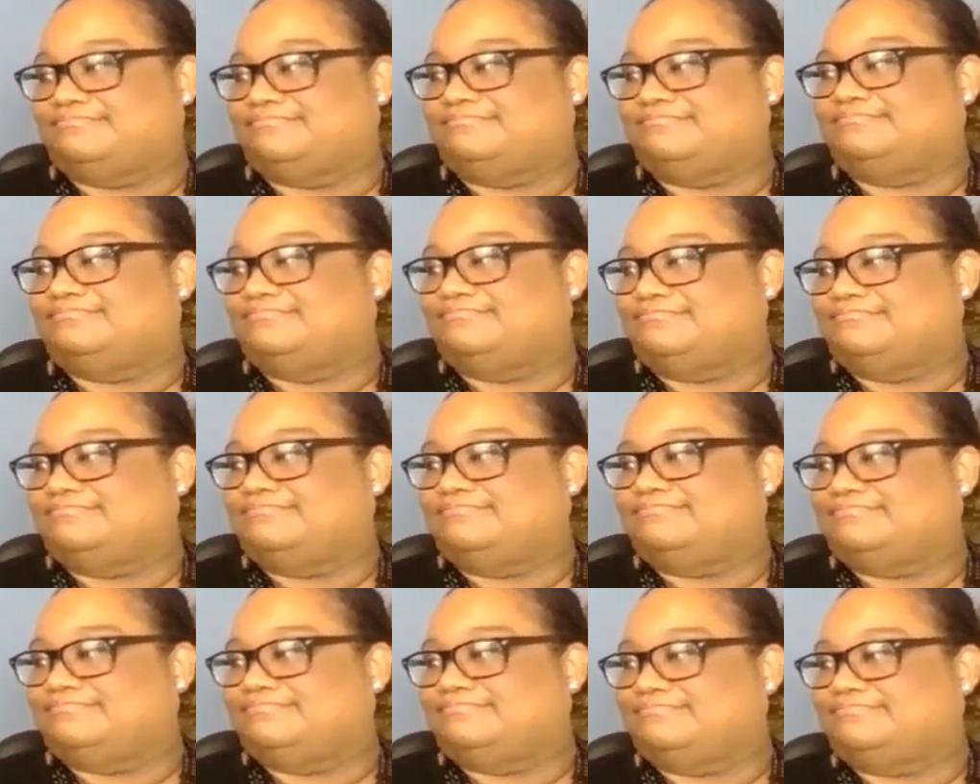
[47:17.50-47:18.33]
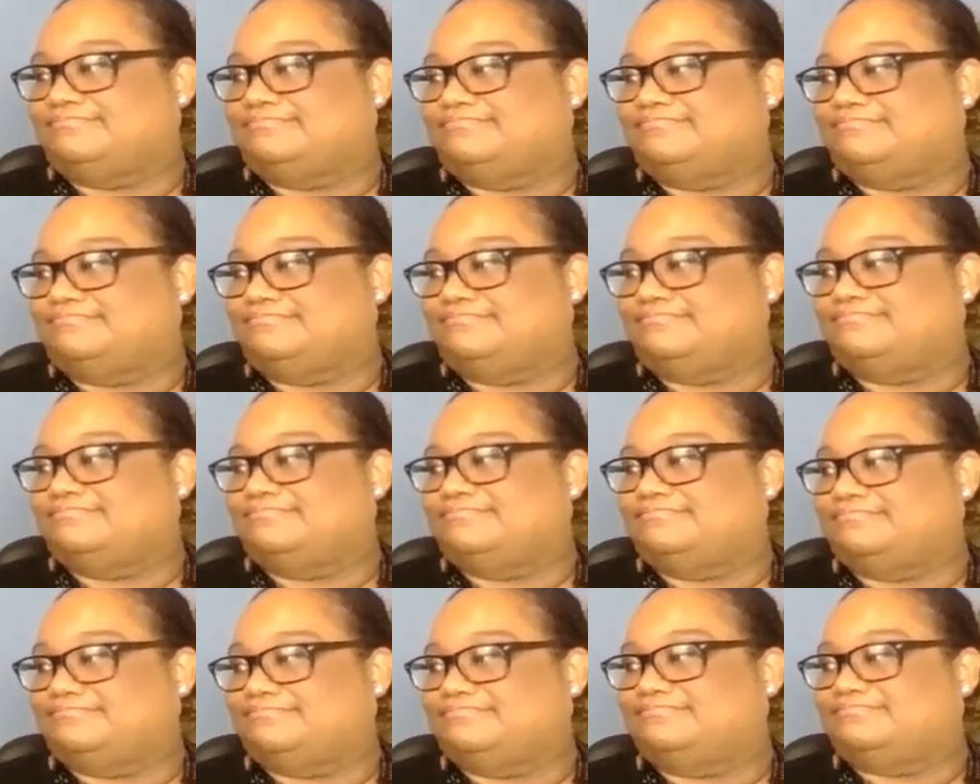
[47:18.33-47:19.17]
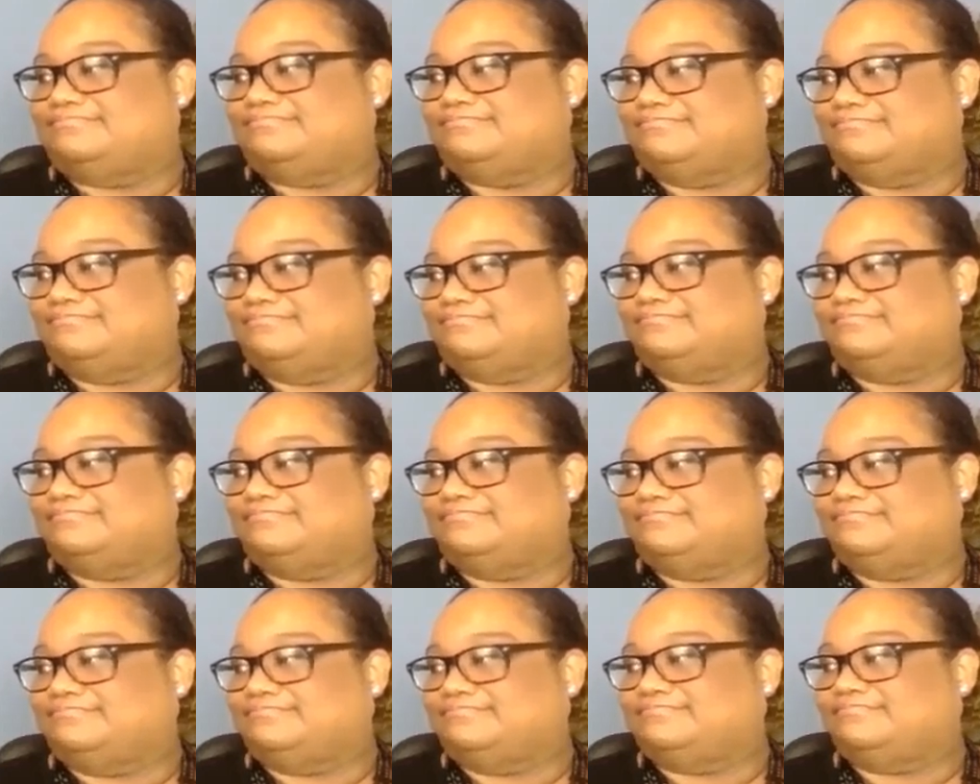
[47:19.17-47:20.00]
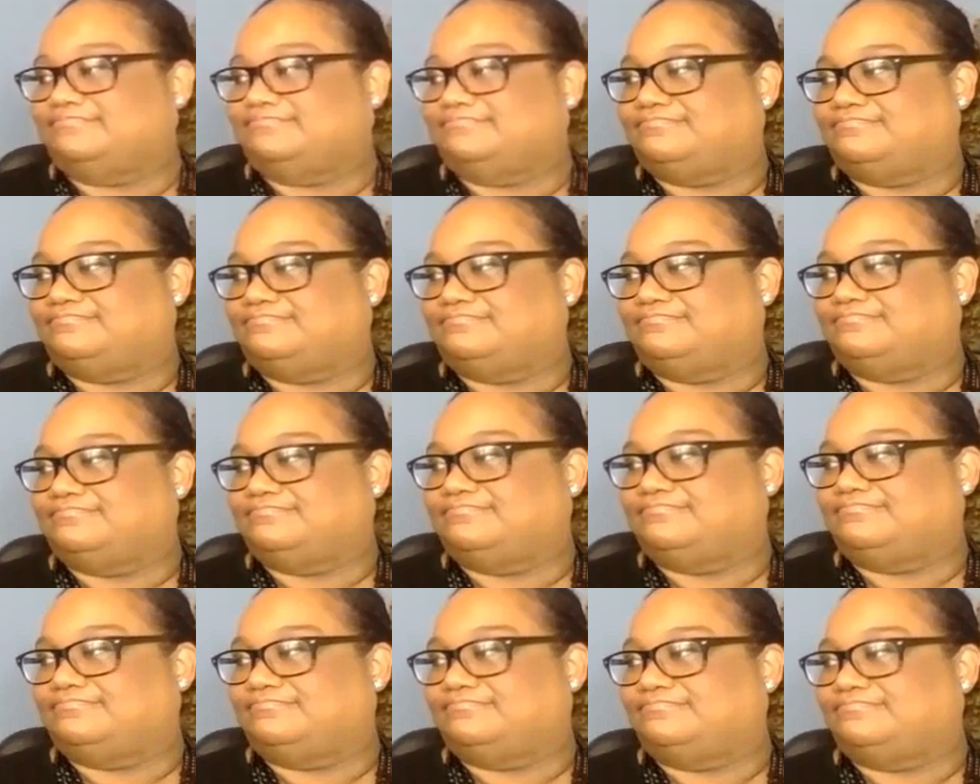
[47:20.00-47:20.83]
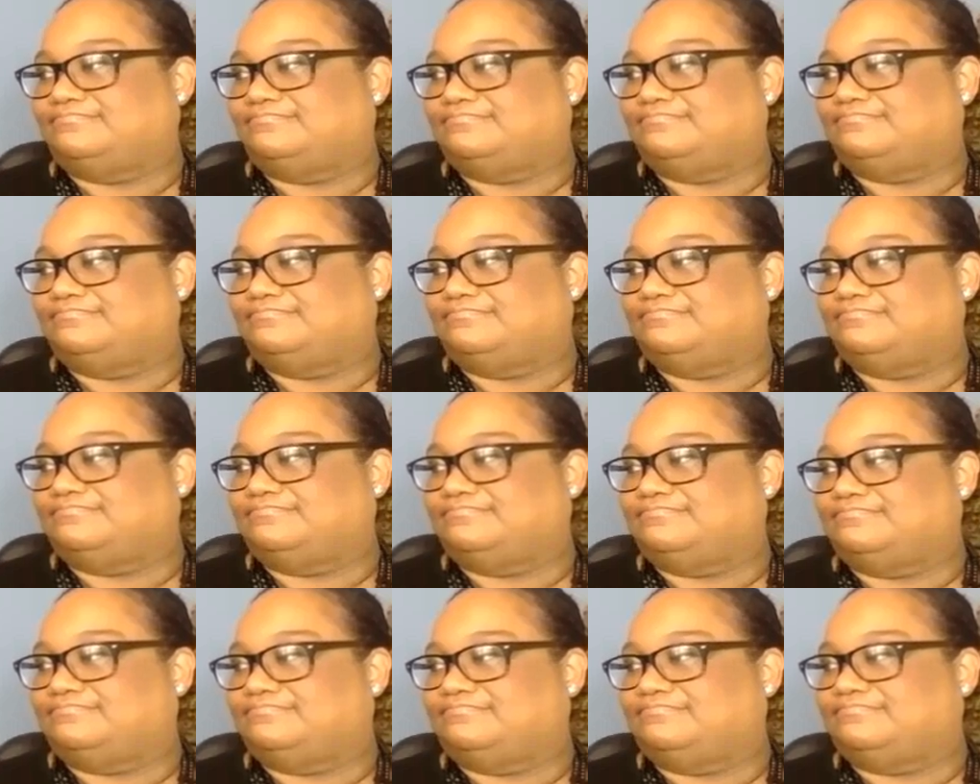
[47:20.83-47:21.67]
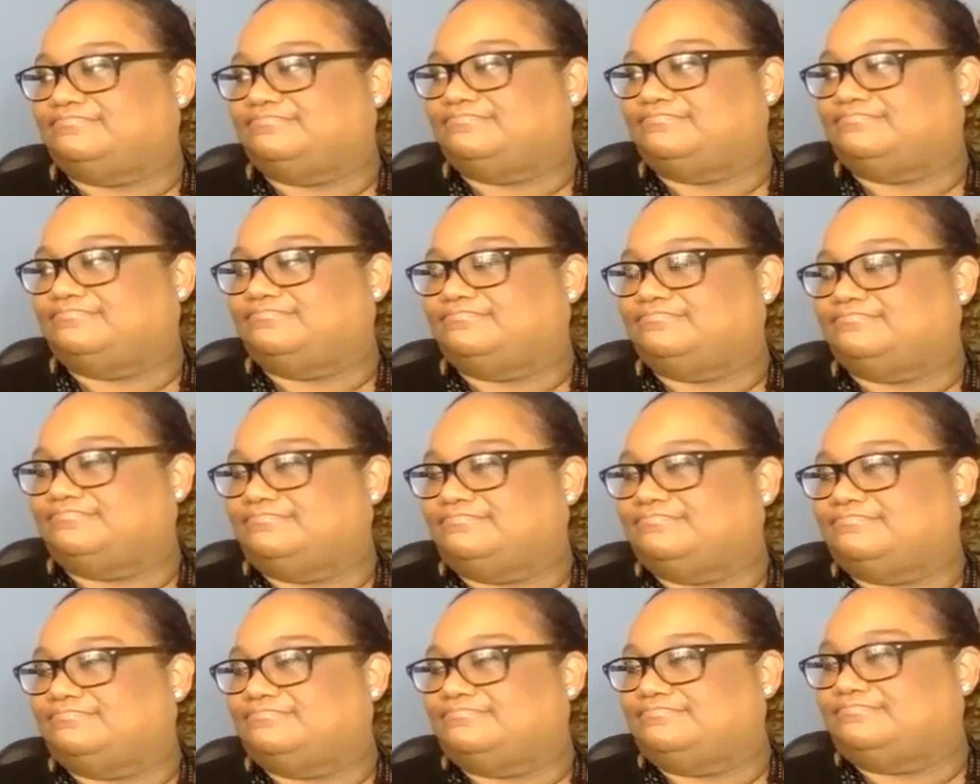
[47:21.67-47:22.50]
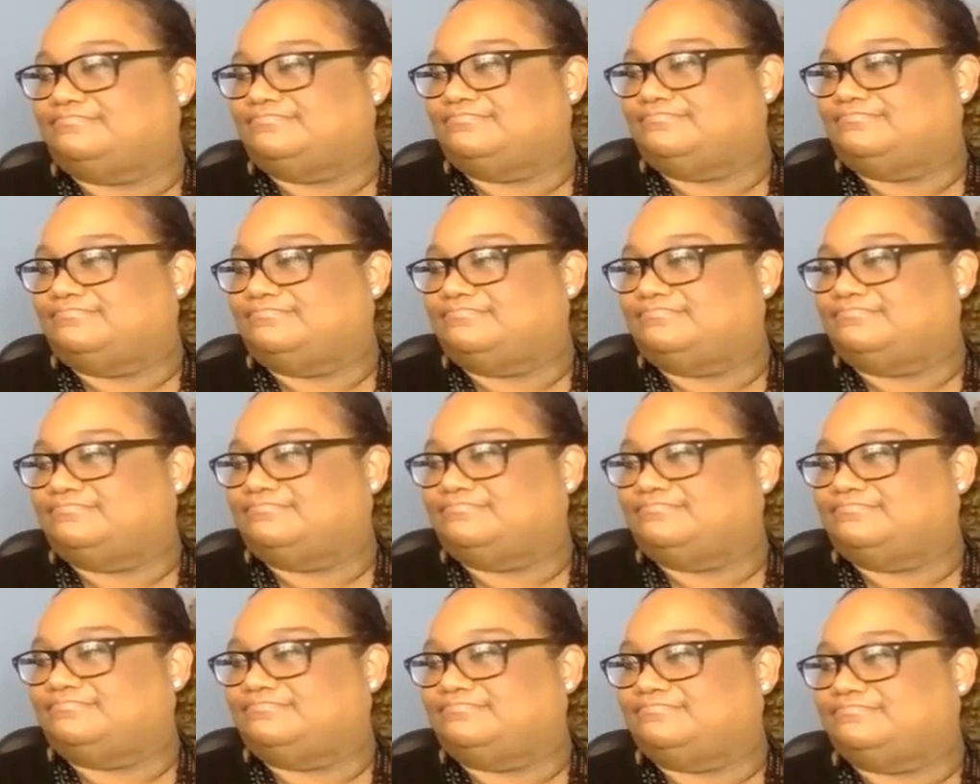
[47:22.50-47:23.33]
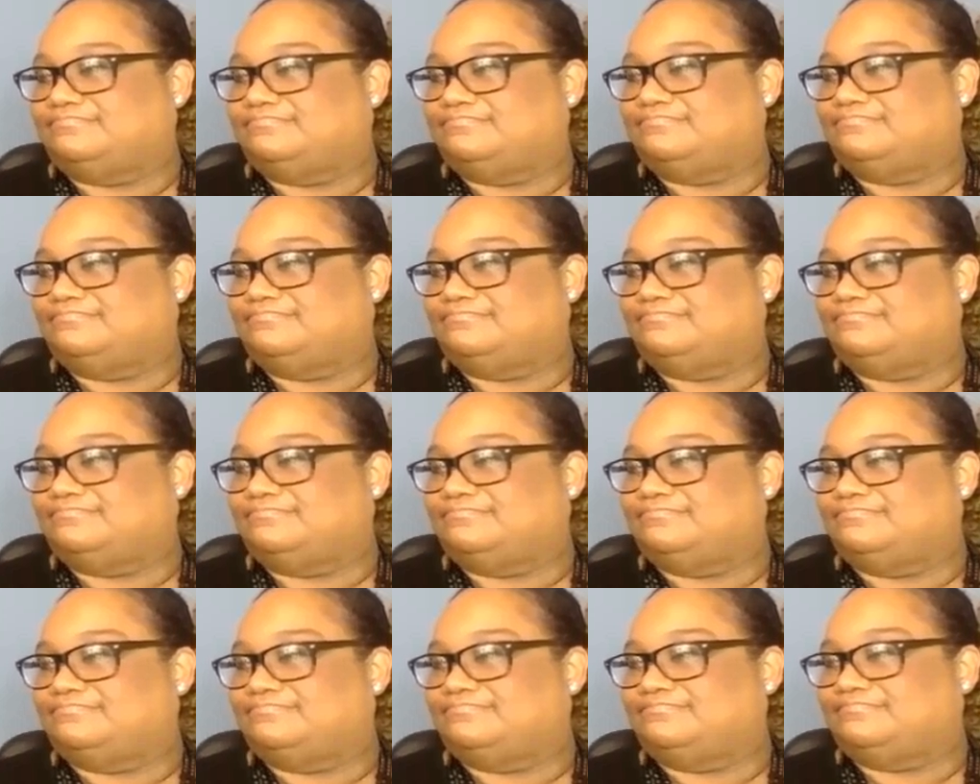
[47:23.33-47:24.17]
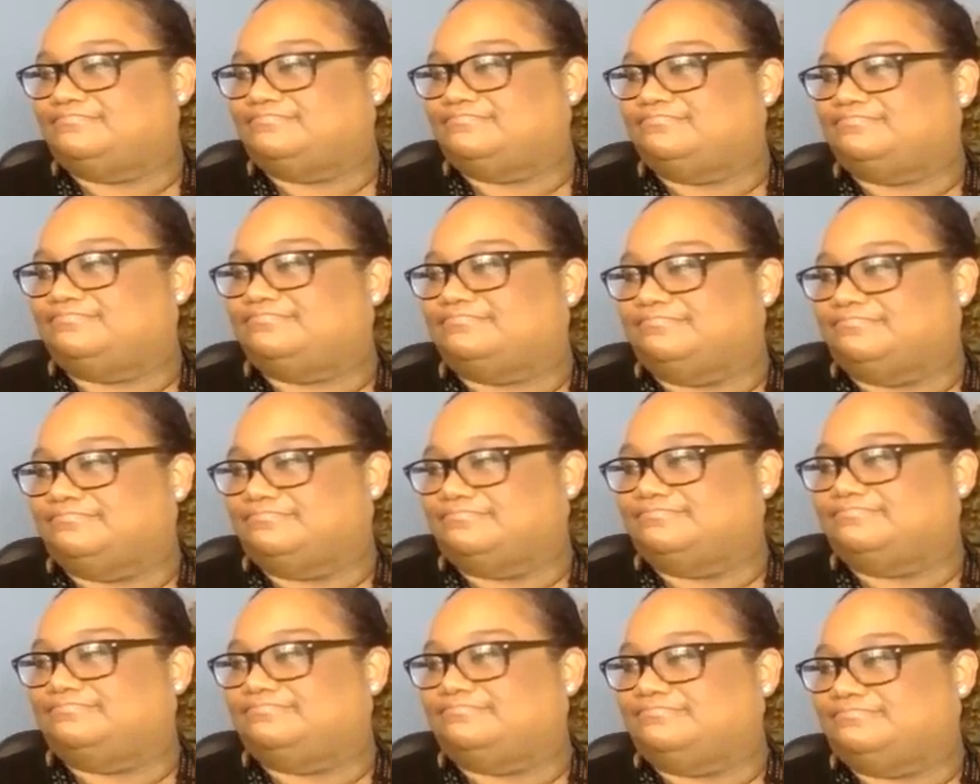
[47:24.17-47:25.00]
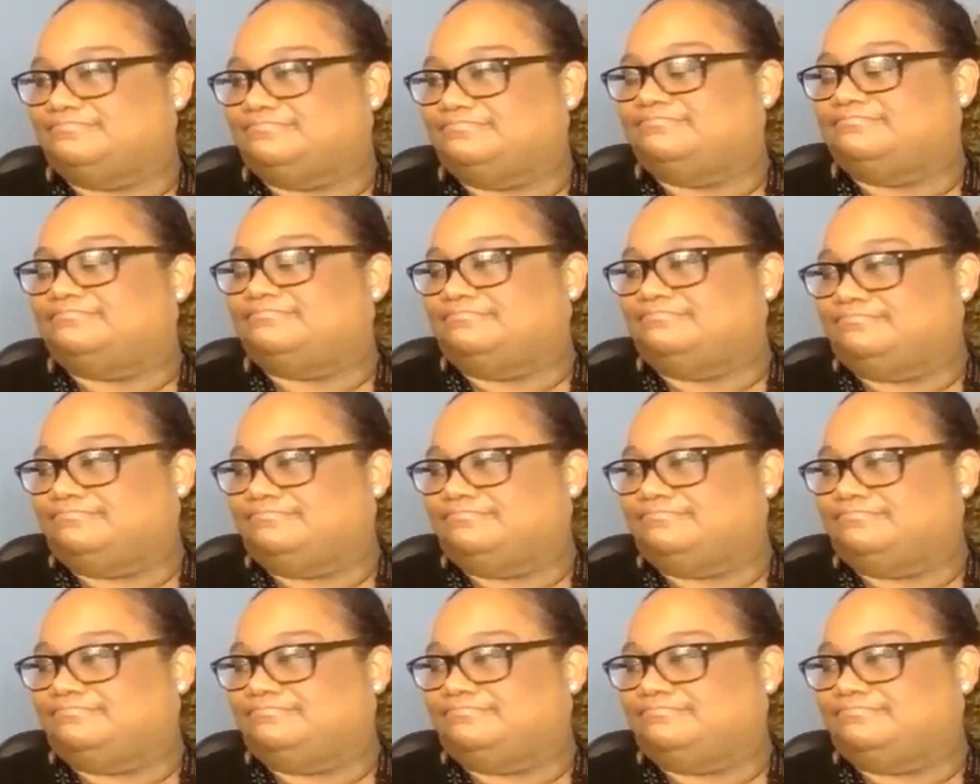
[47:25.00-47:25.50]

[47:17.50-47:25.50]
The person shown says nothing.